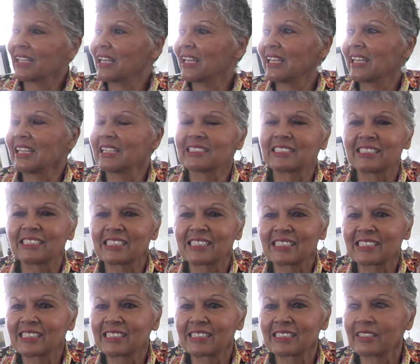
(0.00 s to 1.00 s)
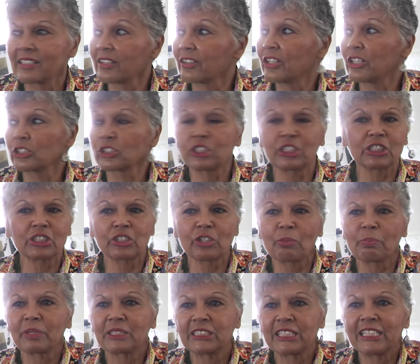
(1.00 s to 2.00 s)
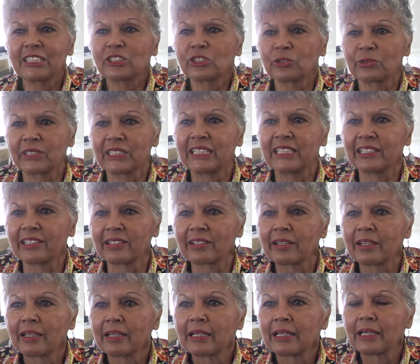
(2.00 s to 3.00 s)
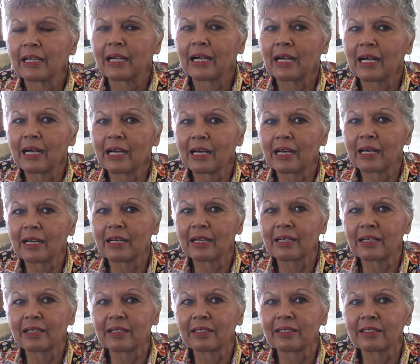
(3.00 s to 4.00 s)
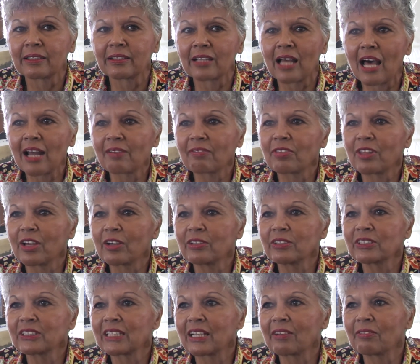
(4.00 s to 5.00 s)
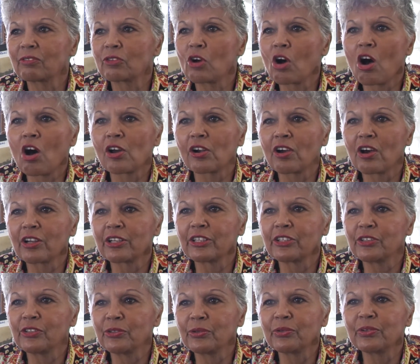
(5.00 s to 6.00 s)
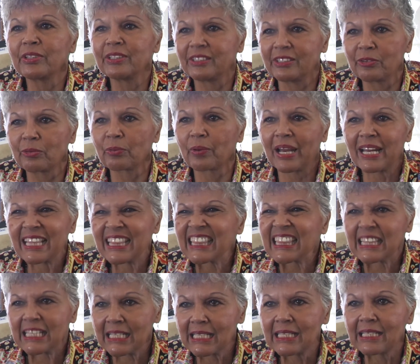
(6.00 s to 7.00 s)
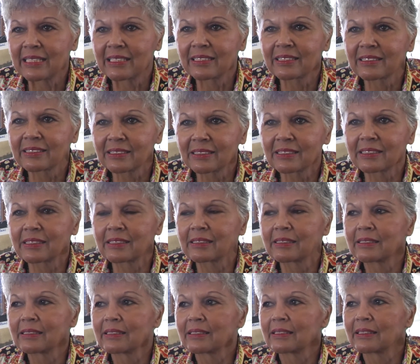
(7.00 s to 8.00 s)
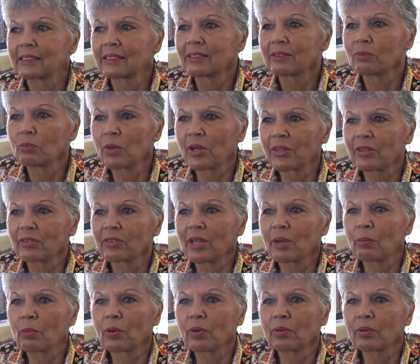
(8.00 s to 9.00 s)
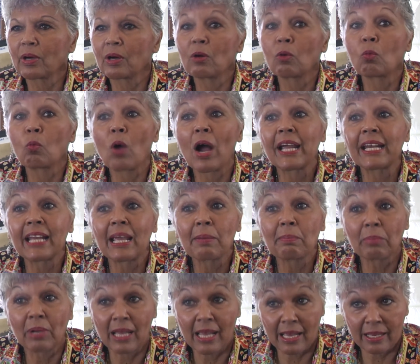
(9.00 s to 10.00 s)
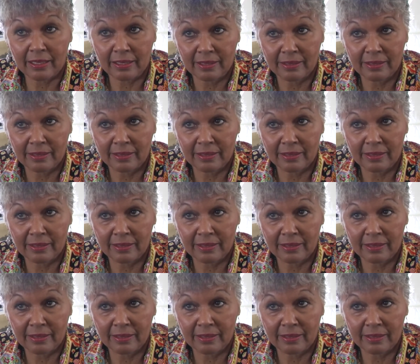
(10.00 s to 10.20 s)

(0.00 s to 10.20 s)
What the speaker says: it's just, there's just so much history here. A lot of those that have gone on to do great things, whether they were white and black.